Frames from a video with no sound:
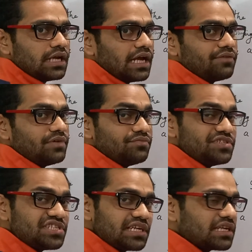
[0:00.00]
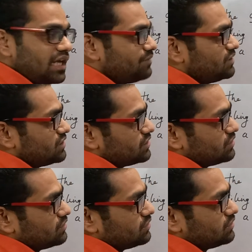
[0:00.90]
And when we say climate,
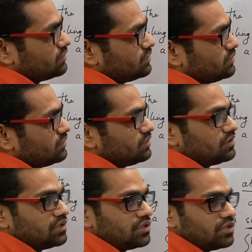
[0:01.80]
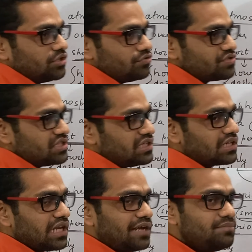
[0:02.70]
you see,
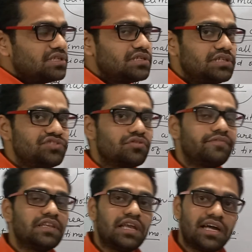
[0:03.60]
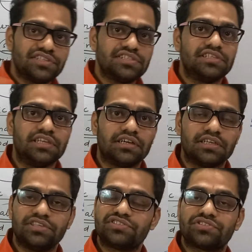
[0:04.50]
climate is of a large area.
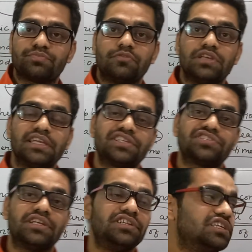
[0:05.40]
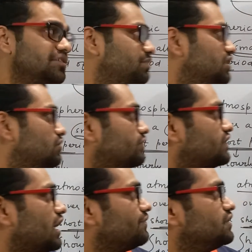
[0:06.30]
It's for an extended period of
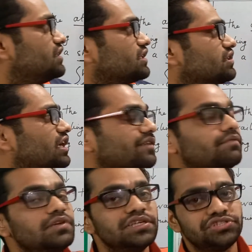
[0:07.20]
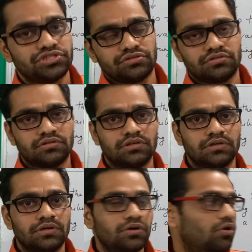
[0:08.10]
time we take the average
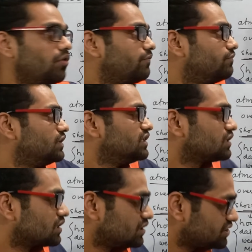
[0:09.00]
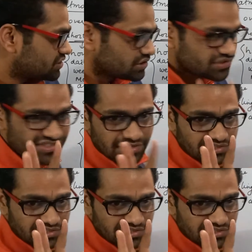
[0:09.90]
of weather conditions.